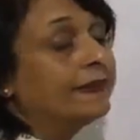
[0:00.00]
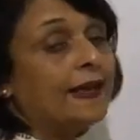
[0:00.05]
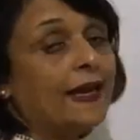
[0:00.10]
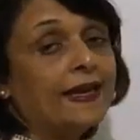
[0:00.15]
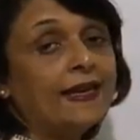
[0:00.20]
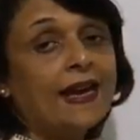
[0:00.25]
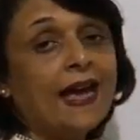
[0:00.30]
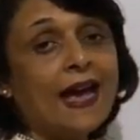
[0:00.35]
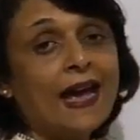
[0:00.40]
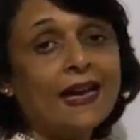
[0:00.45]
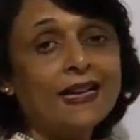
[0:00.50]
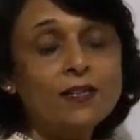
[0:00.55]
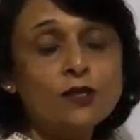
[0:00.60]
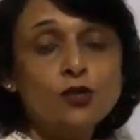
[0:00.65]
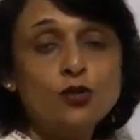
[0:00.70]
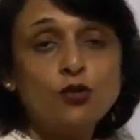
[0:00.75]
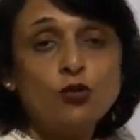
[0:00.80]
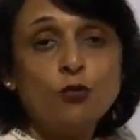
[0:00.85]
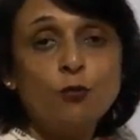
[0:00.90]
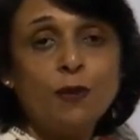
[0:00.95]
There
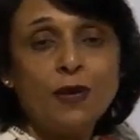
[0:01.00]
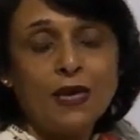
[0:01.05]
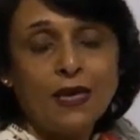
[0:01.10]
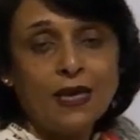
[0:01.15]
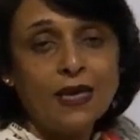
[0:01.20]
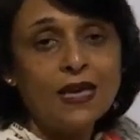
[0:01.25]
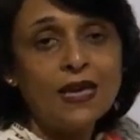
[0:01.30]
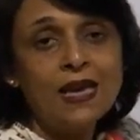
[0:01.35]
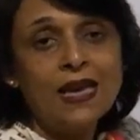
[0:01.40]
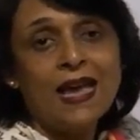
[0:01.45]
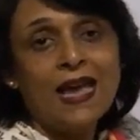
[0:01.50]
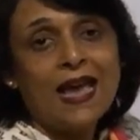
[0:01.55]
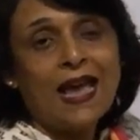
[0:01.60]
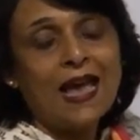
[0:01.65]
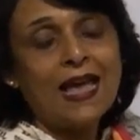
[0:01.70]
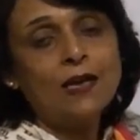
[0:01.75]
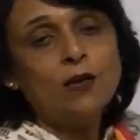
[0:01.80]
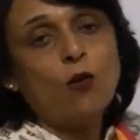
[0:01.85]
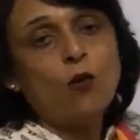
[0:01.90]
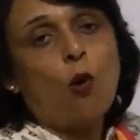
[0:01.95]
has to be
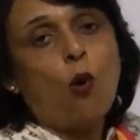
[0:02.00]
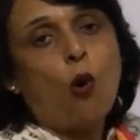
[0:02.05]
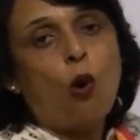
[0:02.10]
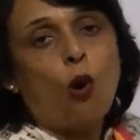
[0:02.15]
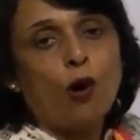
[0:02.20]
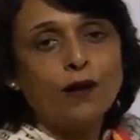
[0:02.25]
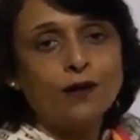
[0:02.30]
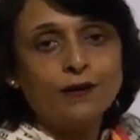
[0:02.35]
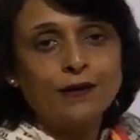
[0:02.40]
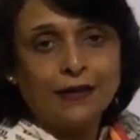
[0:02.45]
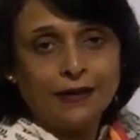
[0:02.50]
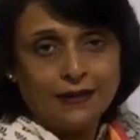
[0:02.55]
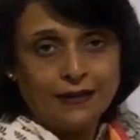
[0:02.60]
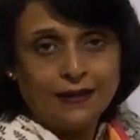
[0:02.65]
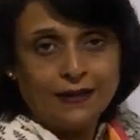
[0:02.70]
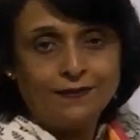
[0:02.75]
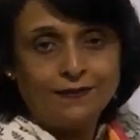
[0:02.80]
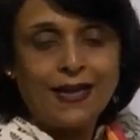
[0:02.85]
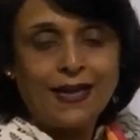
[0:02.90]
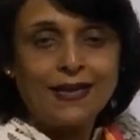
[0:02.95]
an organ
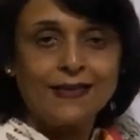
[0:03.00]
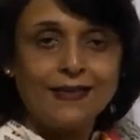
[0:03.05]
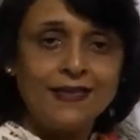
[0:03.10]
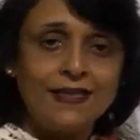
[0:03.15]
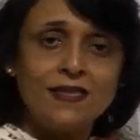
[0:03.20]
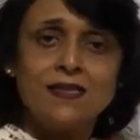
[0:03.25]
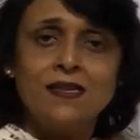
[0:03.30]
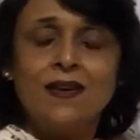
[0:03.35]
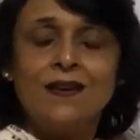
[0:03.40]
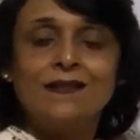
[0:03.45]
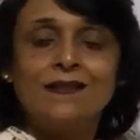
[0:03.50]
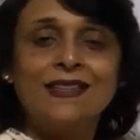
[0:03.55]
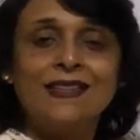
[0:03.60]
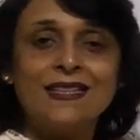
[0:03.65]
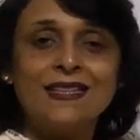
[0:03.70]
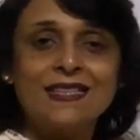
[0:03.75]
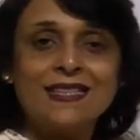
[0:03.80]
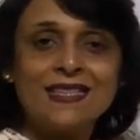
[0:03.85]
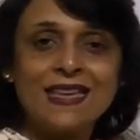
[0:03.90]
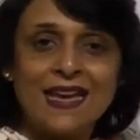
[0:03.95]
that is
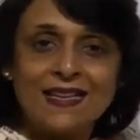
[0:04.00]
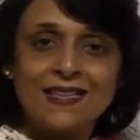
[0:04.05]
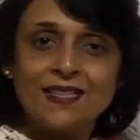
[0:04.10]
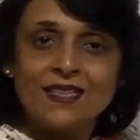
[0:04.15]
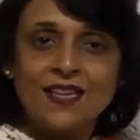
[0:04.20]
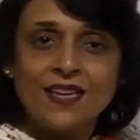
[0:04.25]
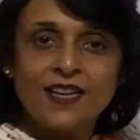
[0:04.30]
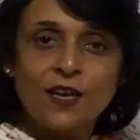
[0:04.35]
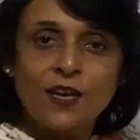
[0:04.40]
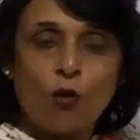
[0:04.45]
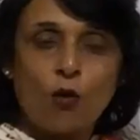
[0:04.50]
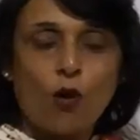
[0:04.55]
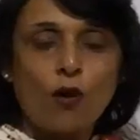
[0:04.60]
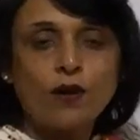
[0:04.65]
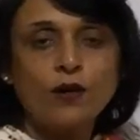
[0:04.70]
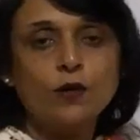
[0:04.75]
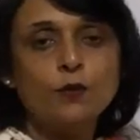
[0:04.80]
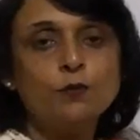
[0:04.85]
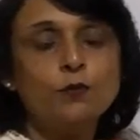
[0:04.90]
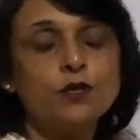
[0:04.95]
the sensory
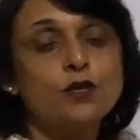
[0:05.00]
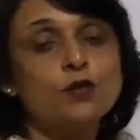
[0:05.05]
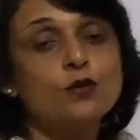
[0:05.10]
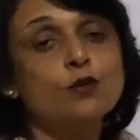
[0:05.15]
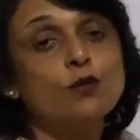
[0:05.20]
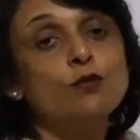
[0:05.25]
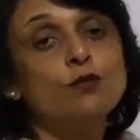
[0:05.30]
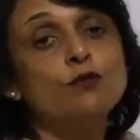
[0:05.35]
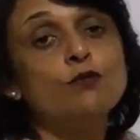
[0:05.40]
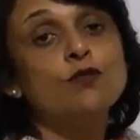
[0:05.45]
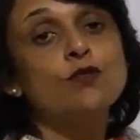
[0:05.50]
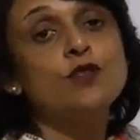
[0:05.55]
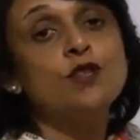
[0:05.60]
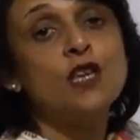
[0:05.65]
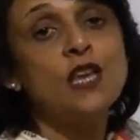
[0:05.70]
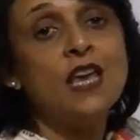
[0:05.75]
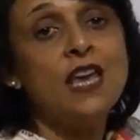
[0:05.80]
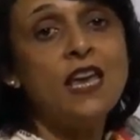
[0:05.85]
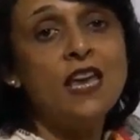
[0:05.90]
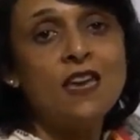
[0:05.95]
organ which is going to
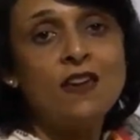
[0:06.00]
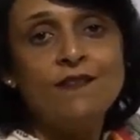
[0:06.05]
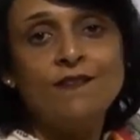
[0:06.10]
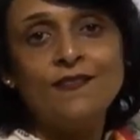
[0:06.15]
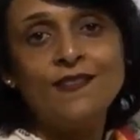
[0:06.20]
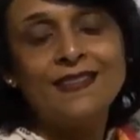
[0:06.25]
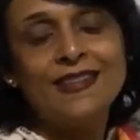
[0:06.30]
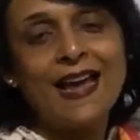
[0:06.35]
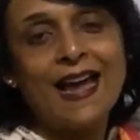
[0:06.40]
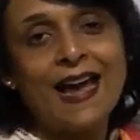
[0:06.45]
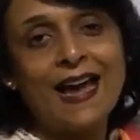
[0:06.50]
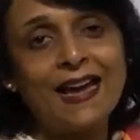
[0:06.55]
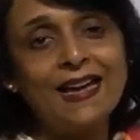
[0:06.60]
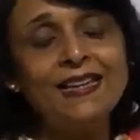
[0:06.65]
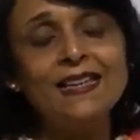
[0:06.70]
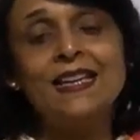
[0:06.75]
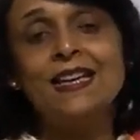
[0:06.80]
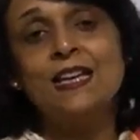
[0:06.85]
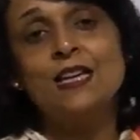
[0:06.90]
receive that